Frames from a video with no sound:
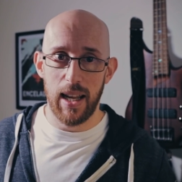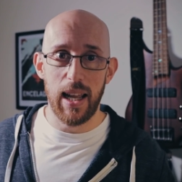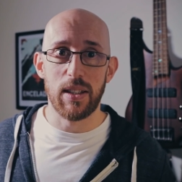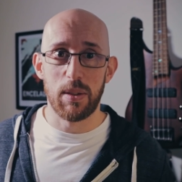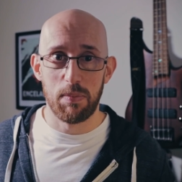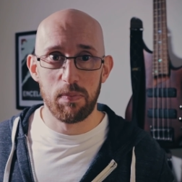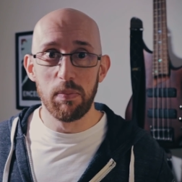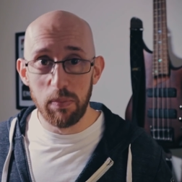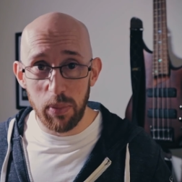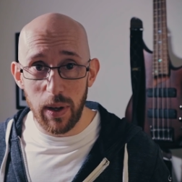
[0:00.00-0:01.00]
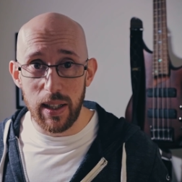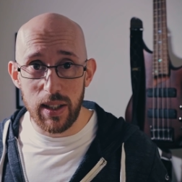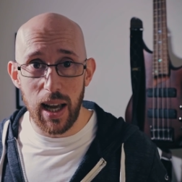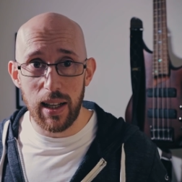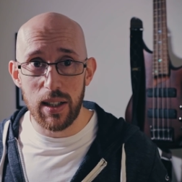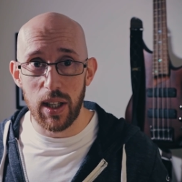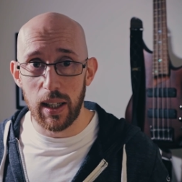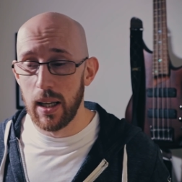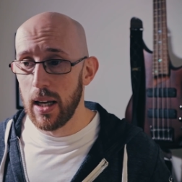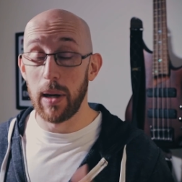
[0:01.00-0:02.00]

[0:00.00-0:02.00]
it's pretty challenging.